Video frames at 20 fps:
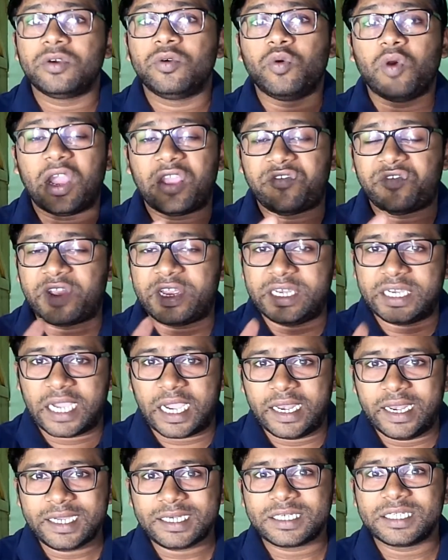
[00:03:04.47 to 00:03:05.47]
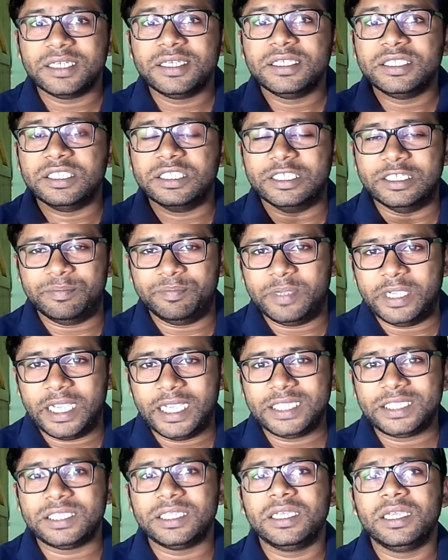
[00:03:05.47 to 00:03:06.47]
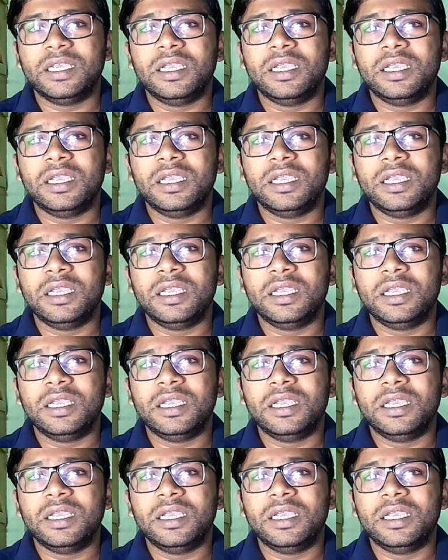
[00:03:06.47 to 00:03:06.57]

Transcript: Wi-Fi direct, GPS,